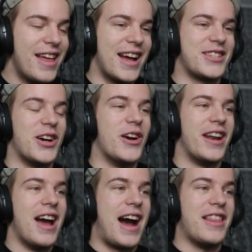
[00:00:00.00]
that's a hood.
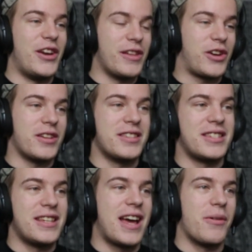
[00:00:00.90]
I literally couldn't
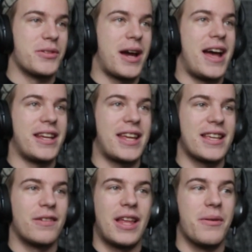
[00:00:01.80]
see that one, so I had to
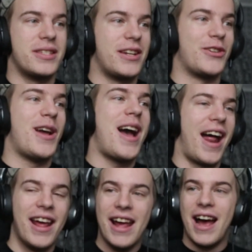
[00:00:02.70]
guess if that was it or not.